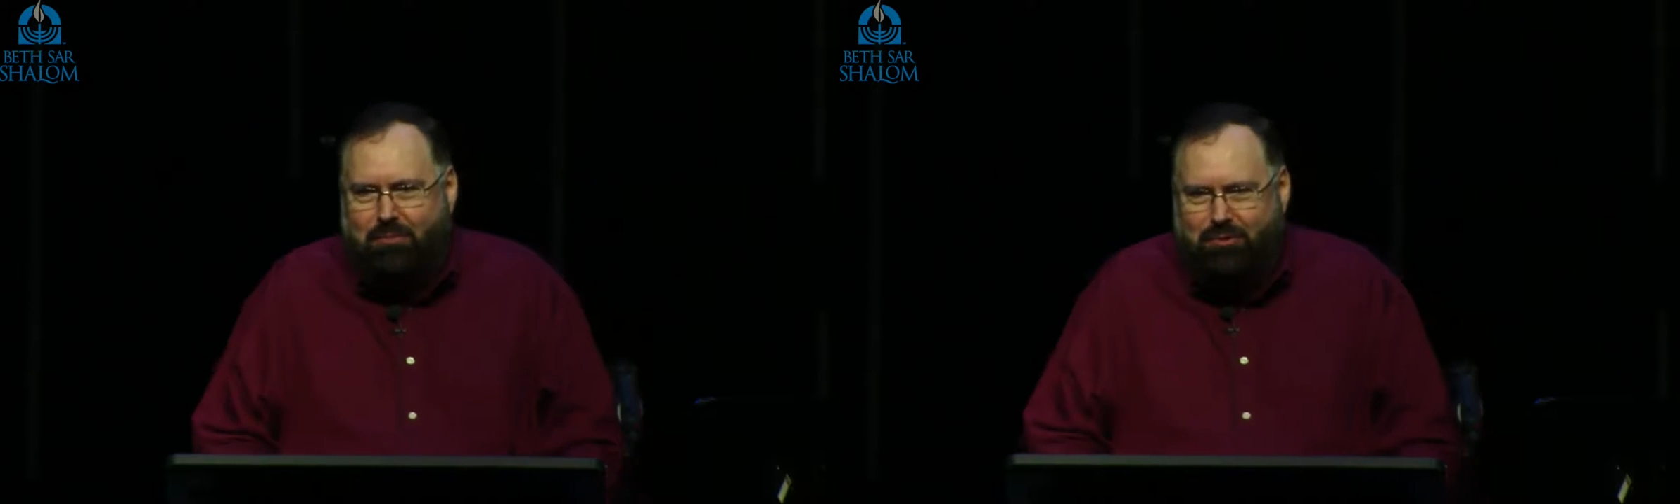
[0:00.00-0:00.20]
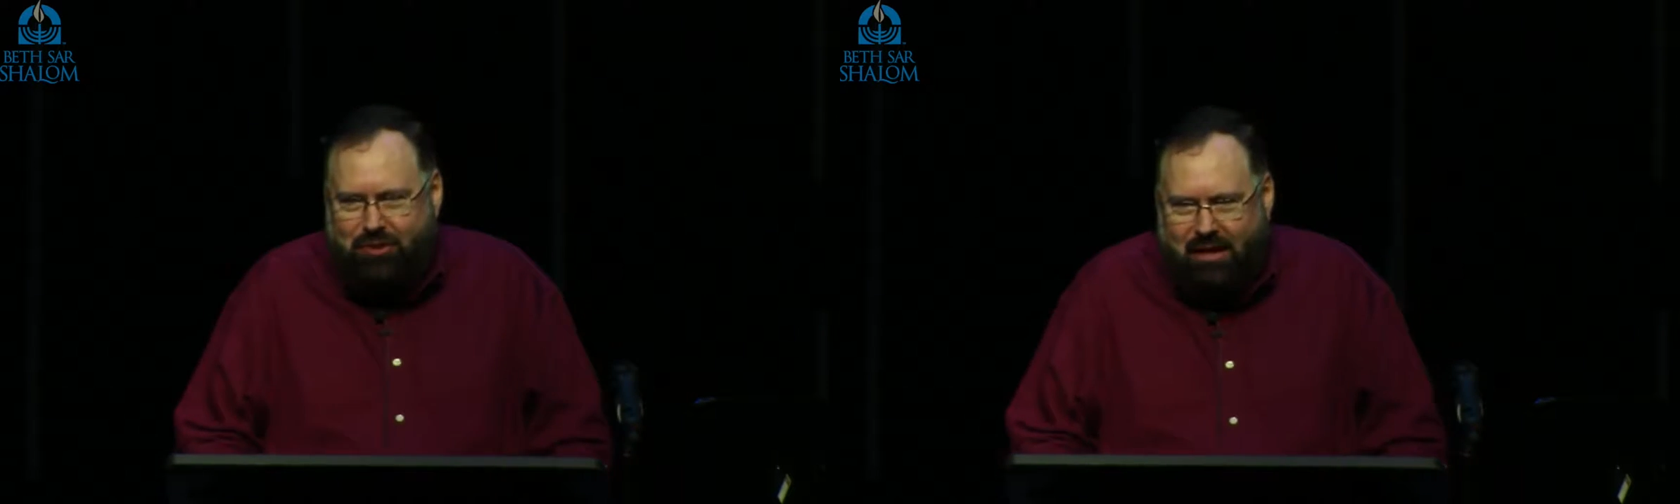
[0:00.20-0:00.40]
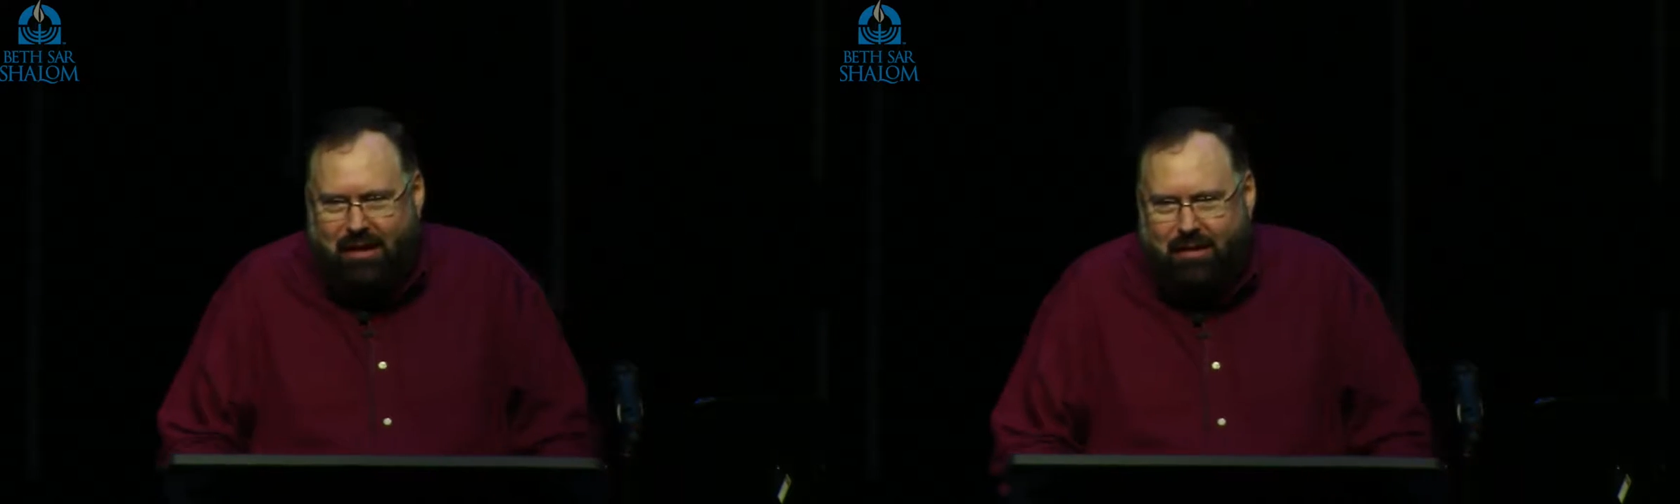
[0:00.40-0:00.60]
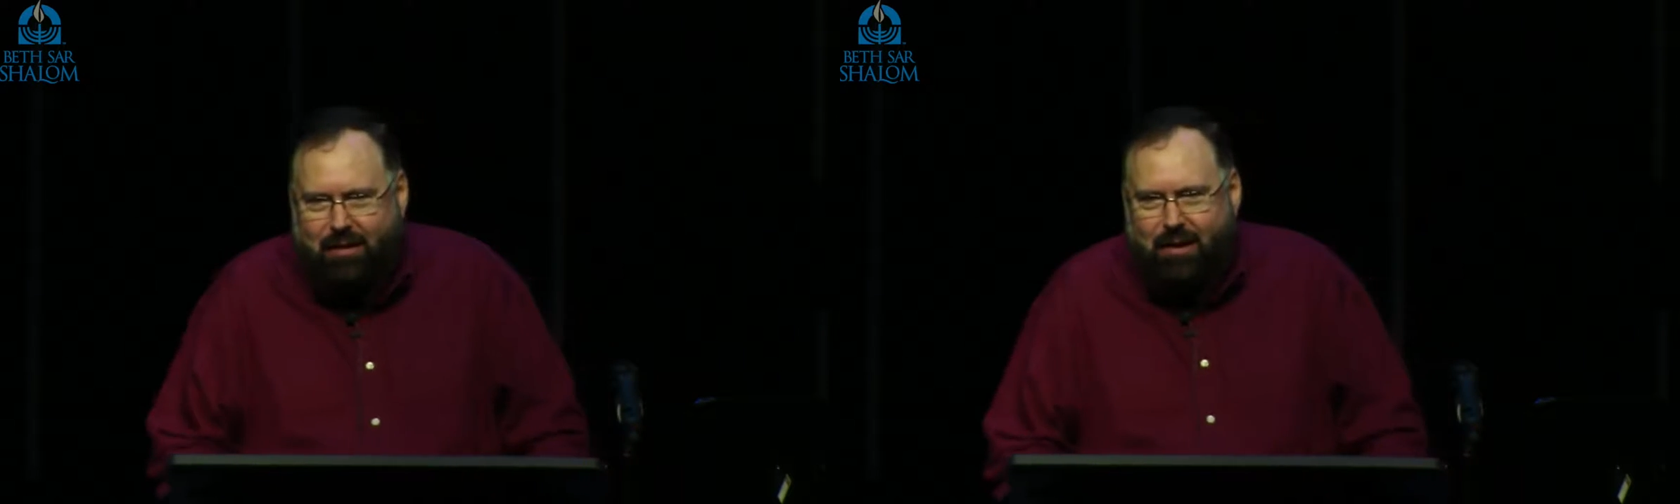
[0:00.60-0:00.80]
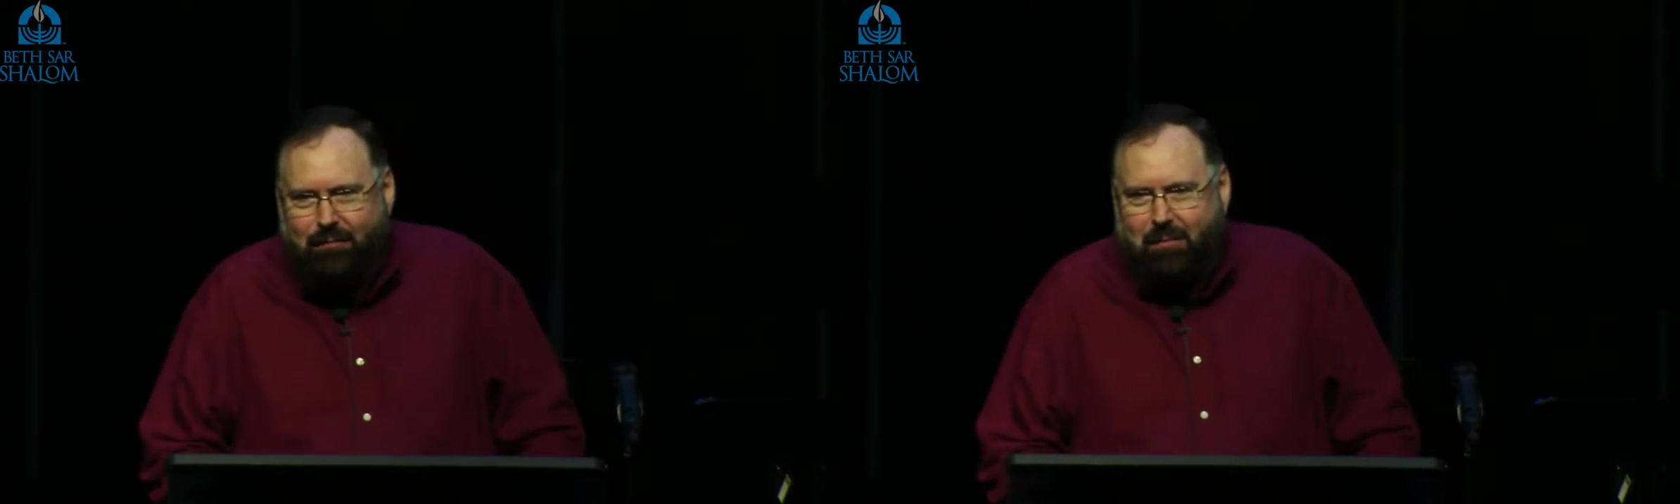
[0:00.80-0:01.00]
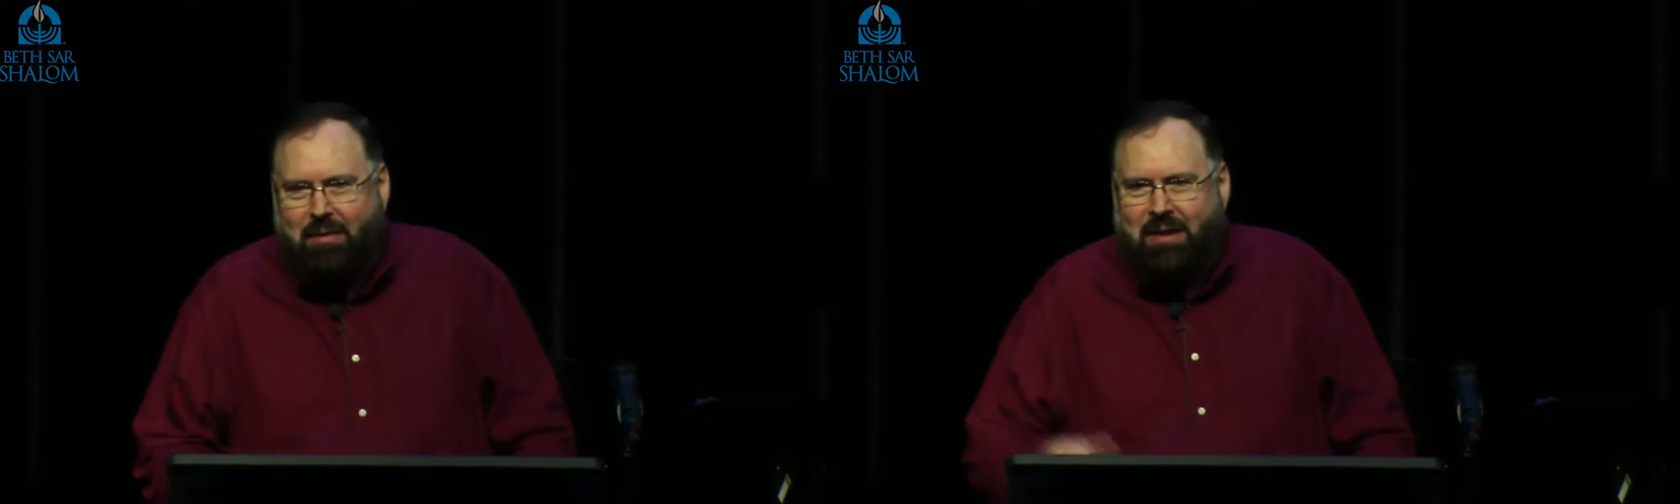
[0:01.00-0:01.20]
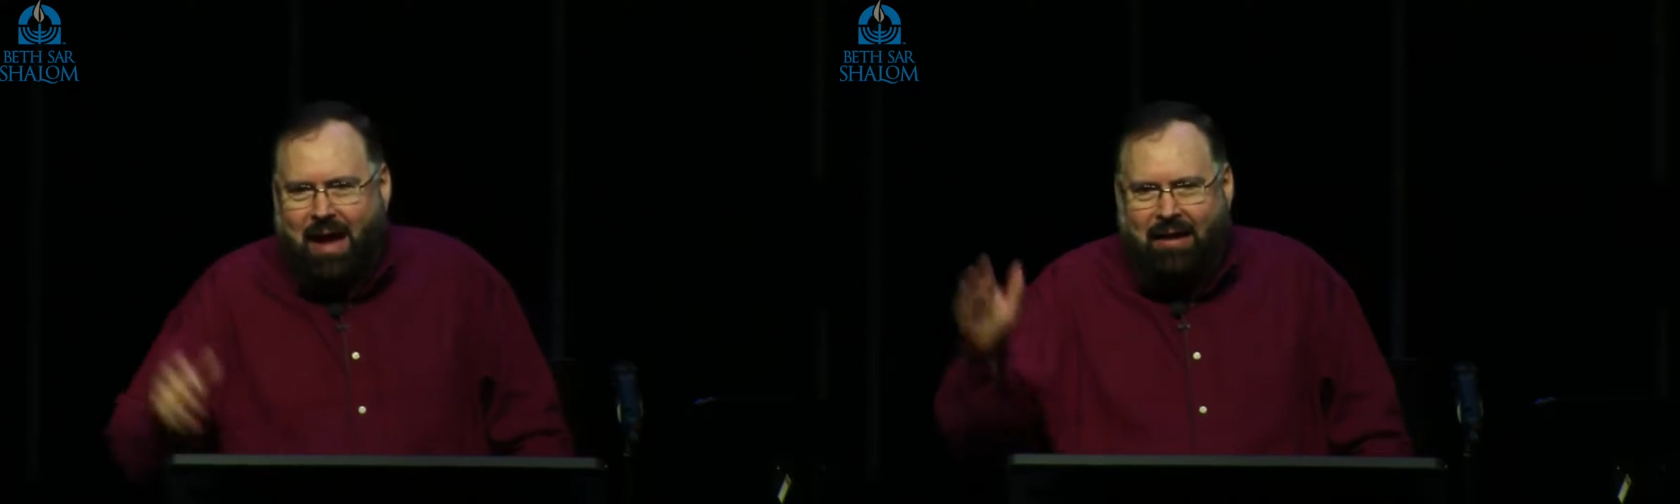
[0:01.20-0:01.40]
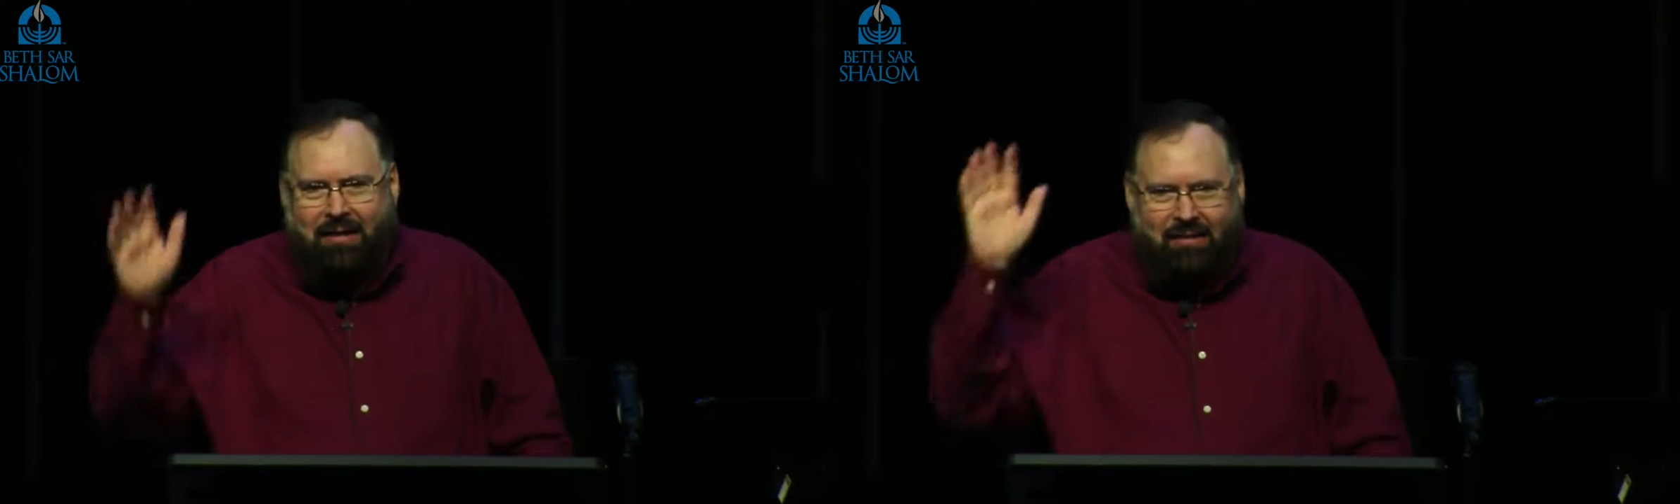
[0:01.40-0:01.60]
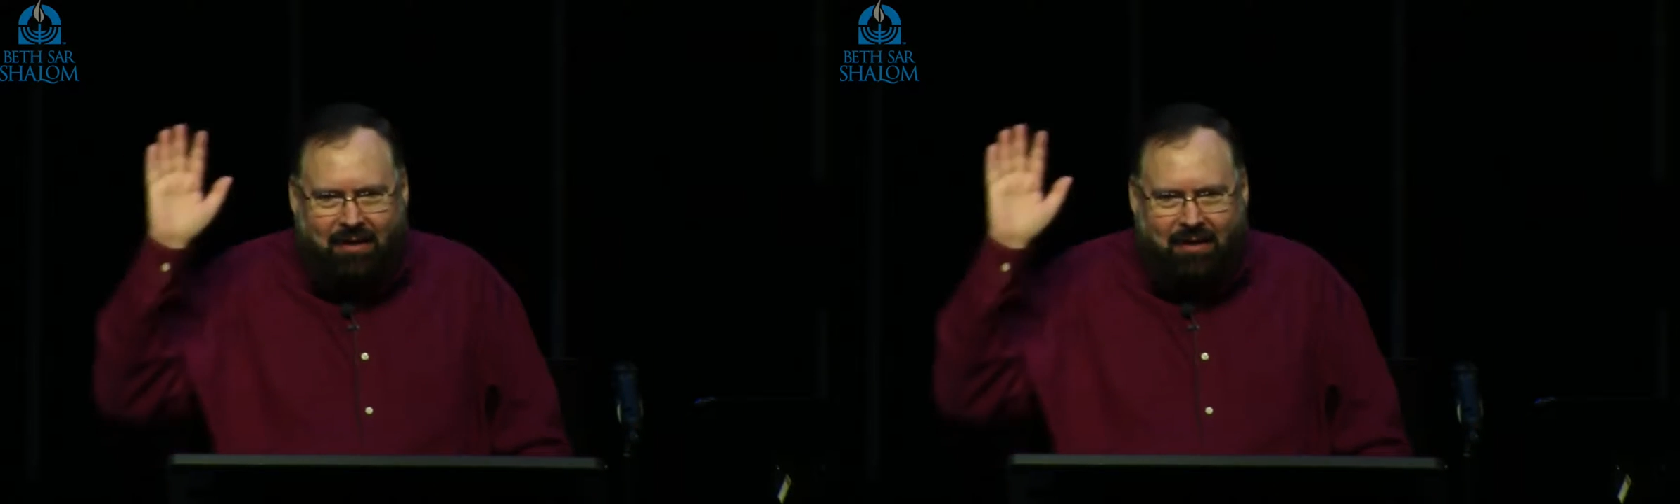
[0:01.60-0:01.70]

machine from the nineties?